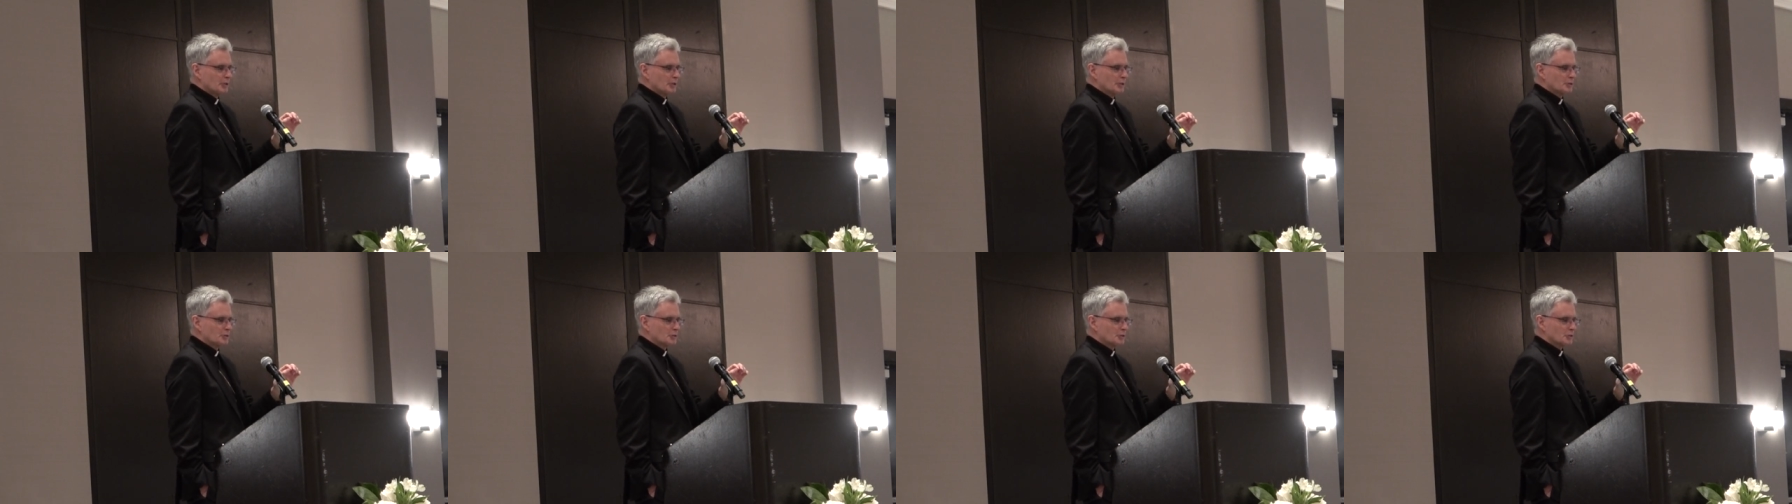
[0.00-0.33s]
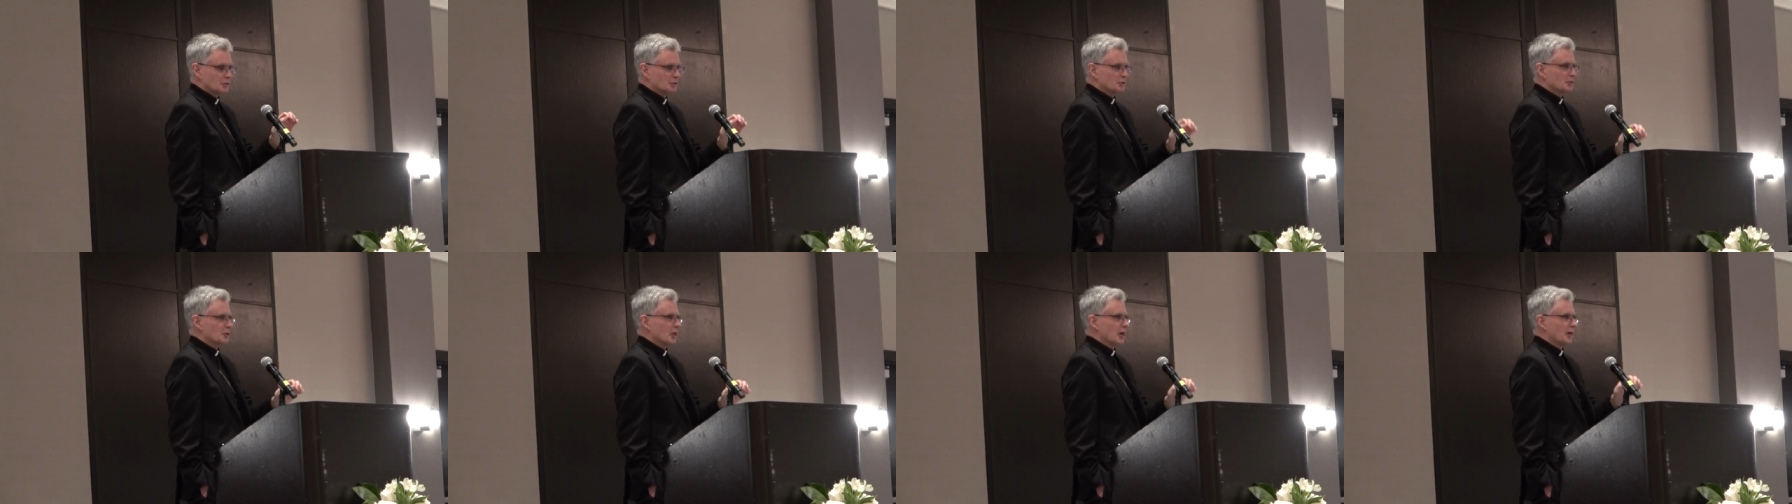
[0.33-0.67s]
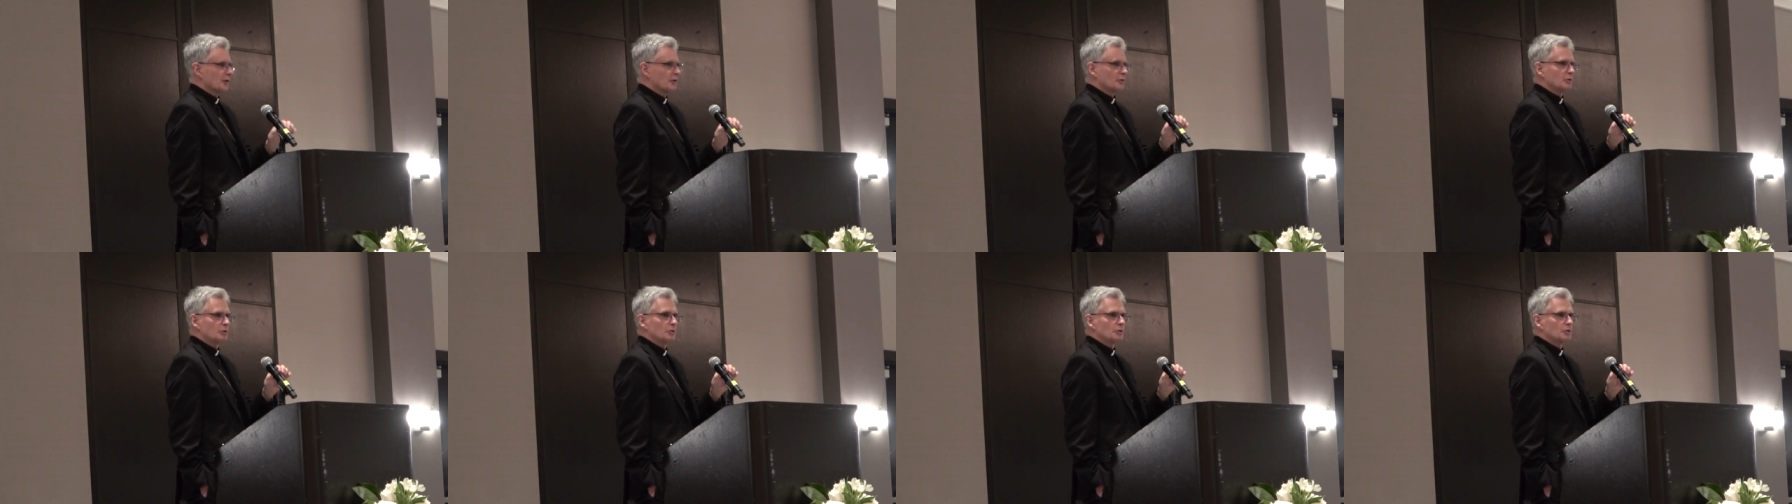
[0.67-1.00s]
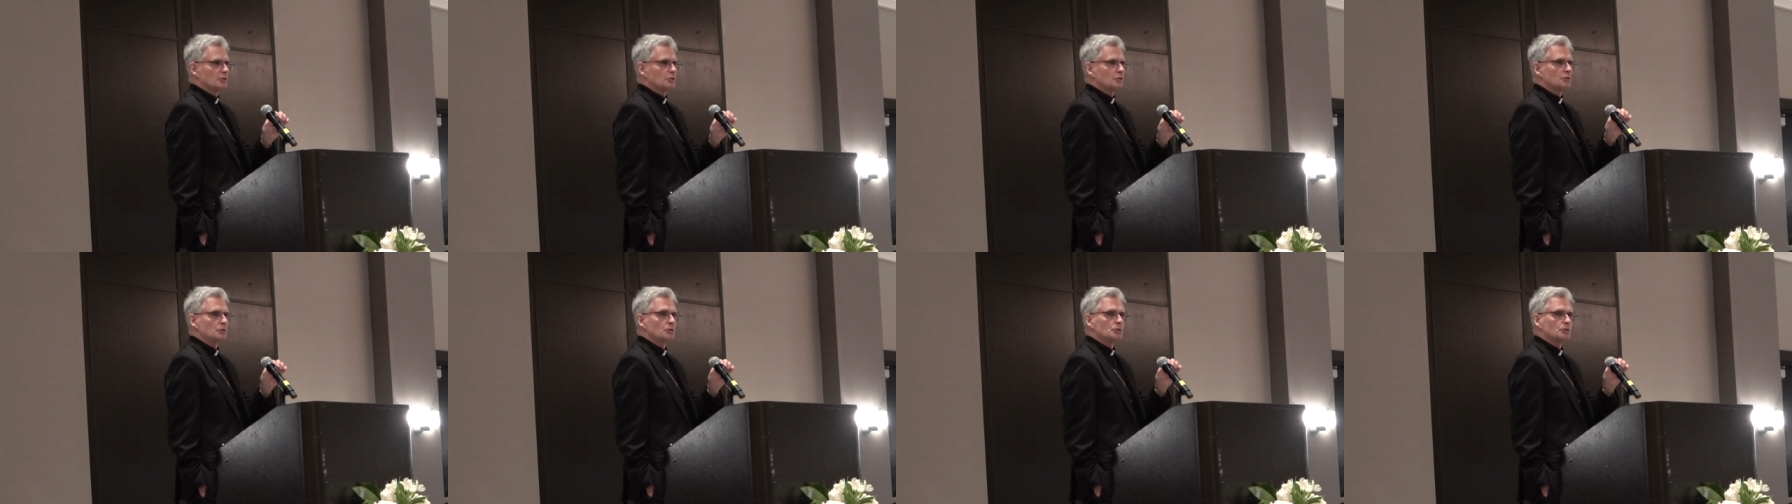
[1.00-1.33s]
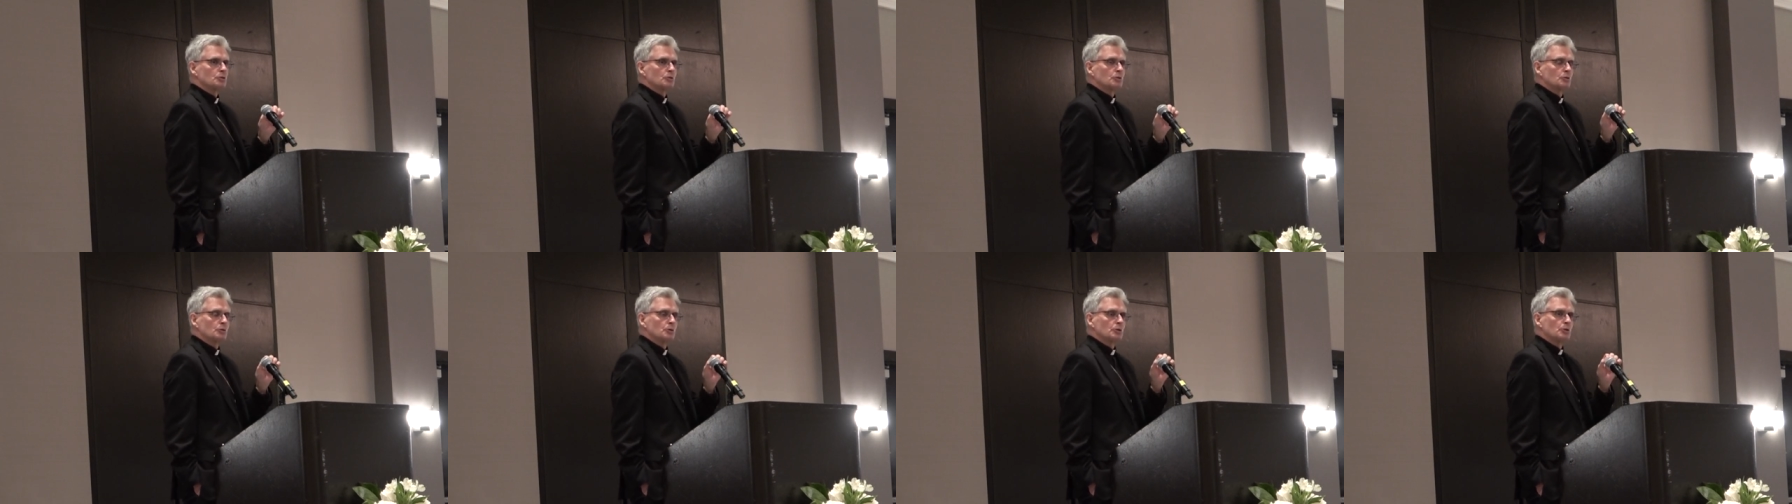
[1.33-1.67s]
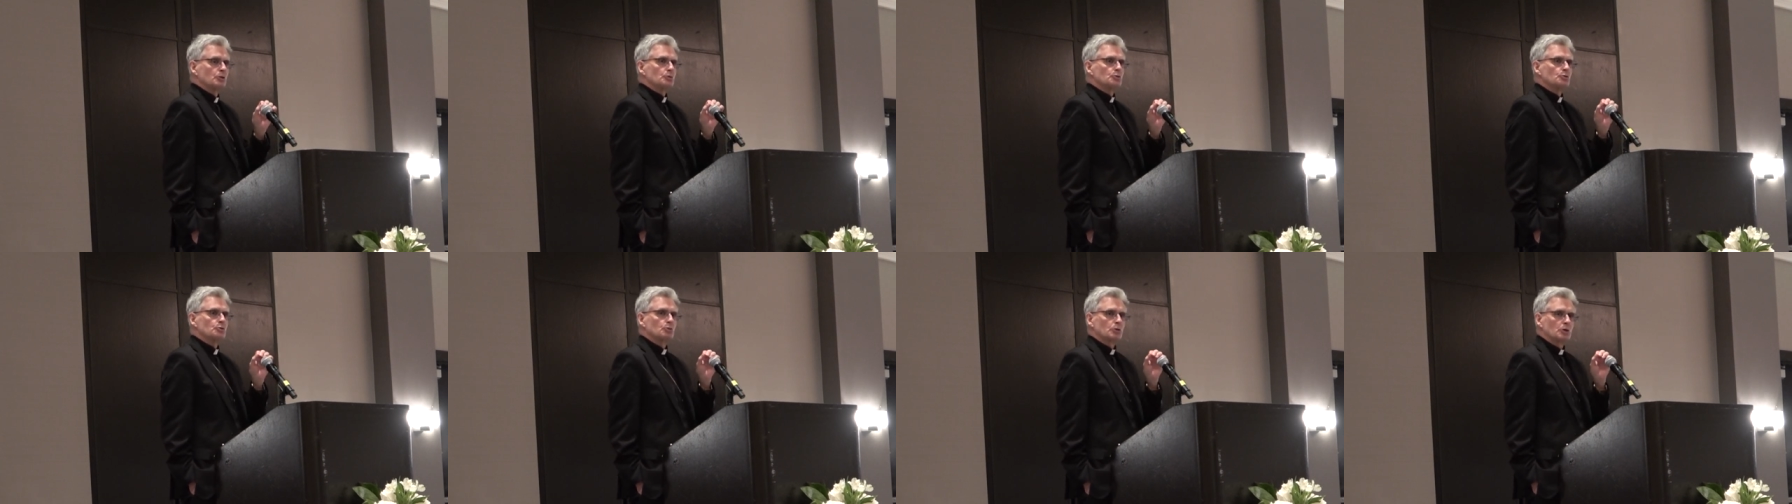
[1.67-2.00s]
is a desire
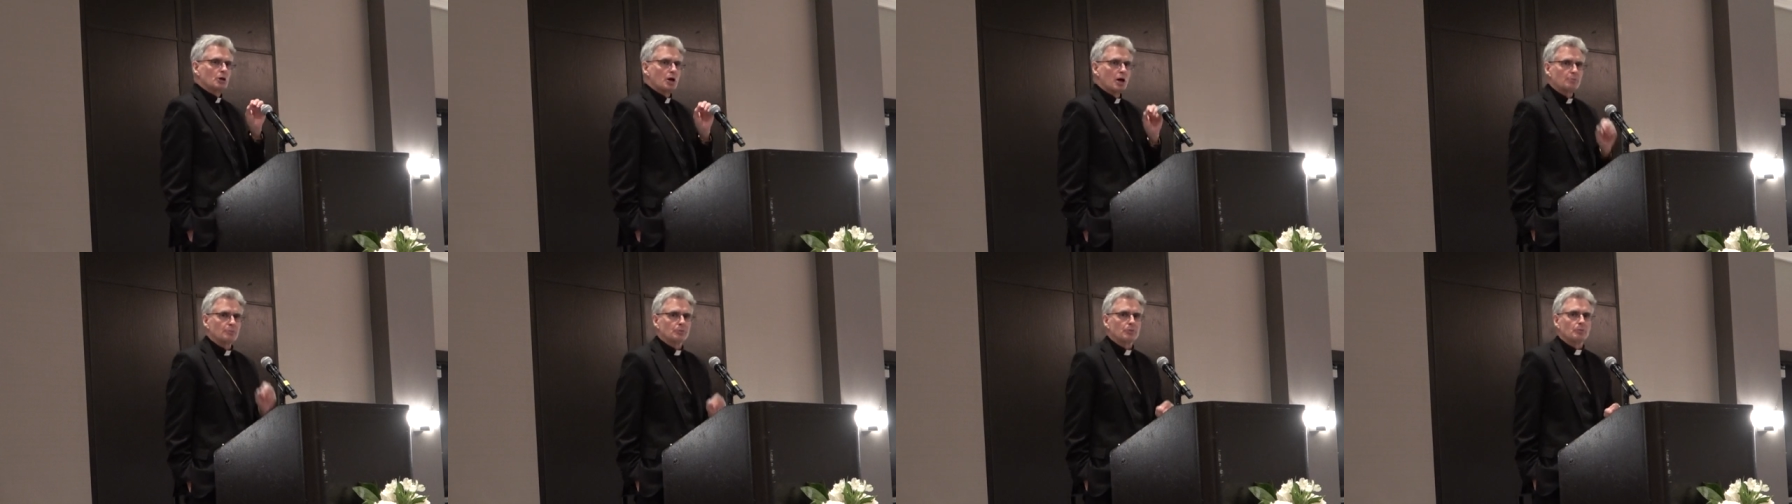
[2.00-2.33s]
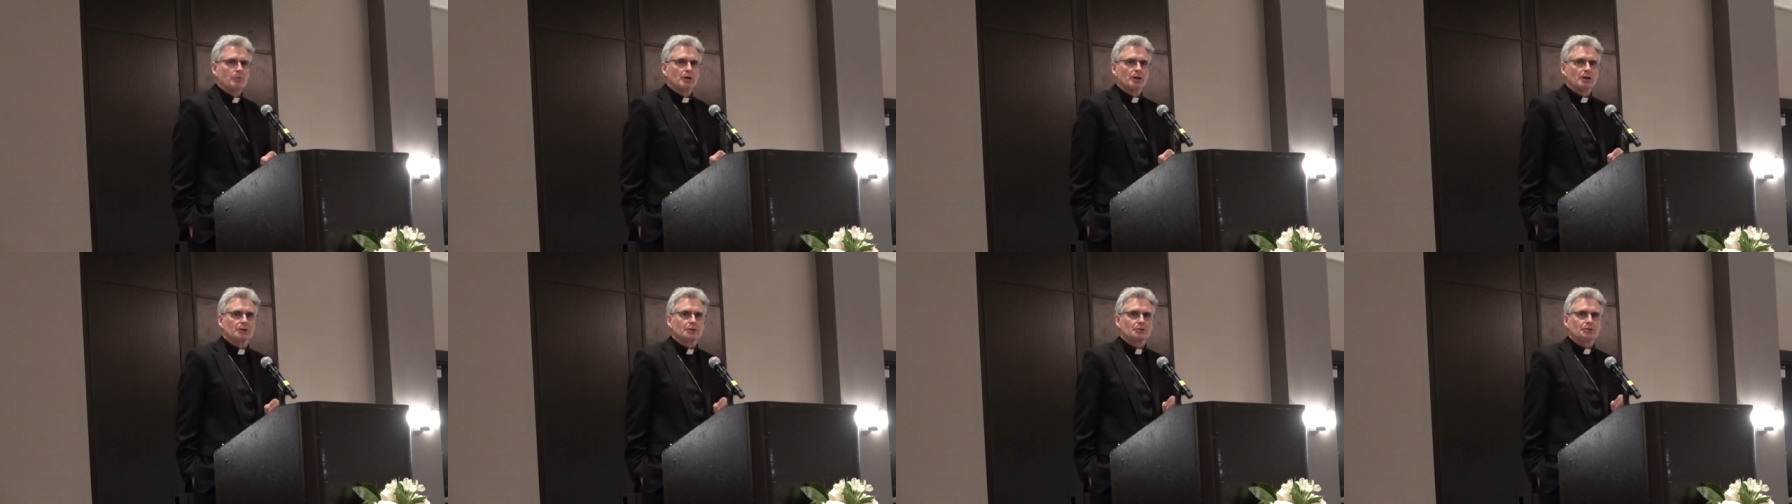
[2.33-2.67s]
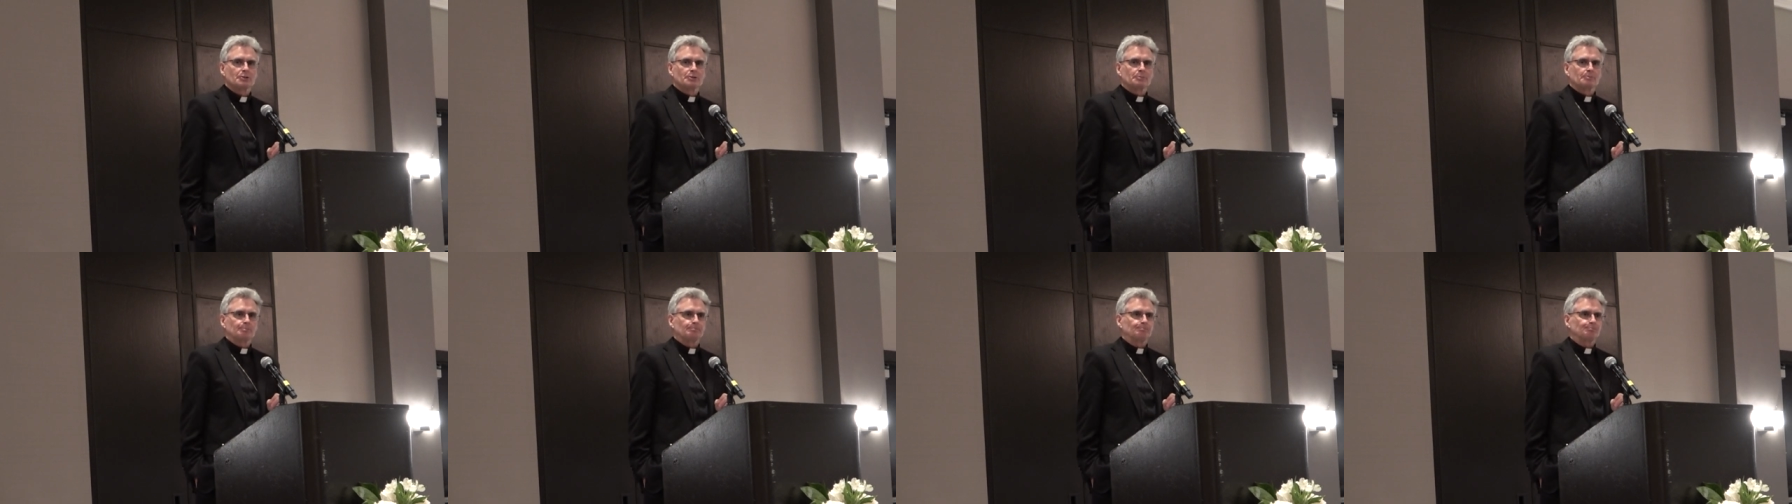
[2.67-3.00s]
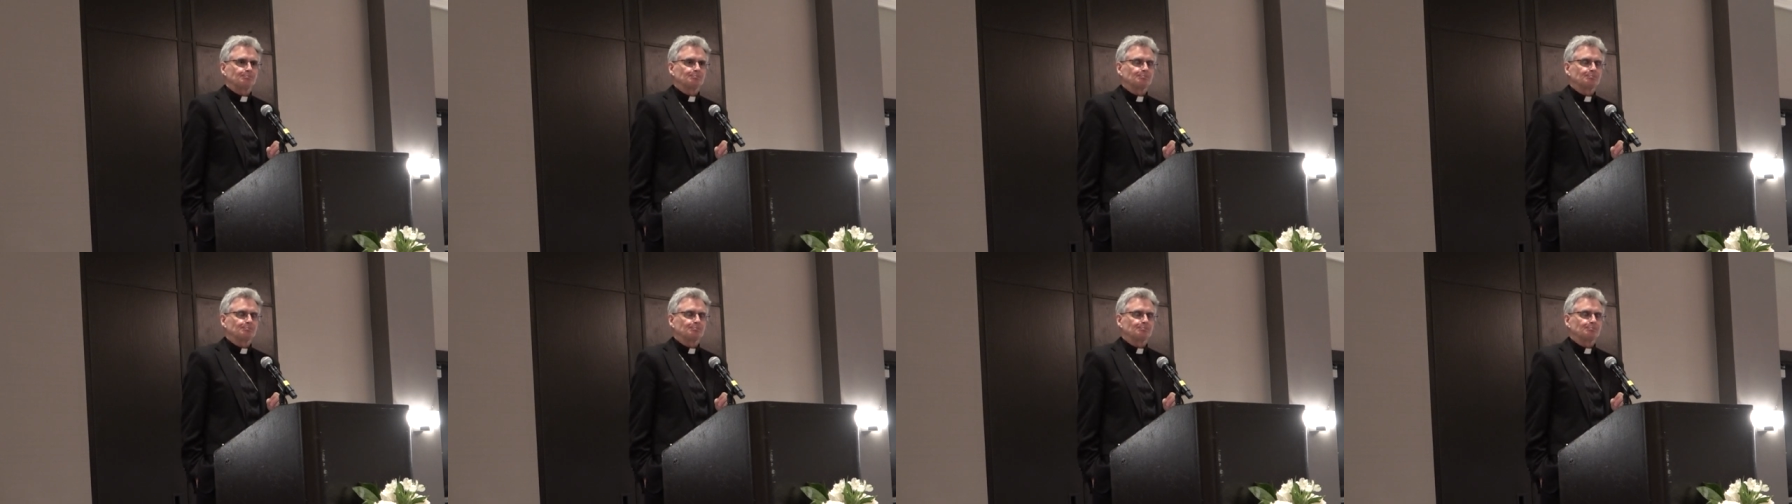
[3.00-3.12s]
to compromise.